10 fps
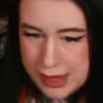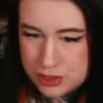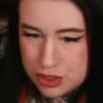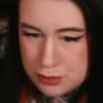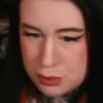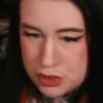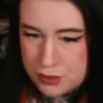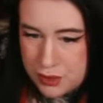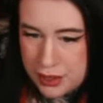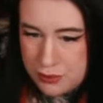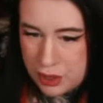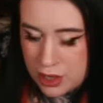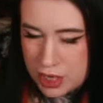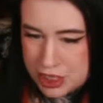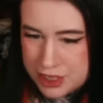It's just beautifully
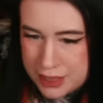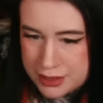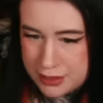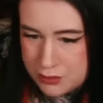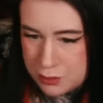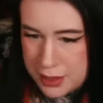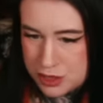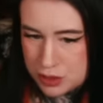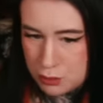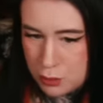regurgitated information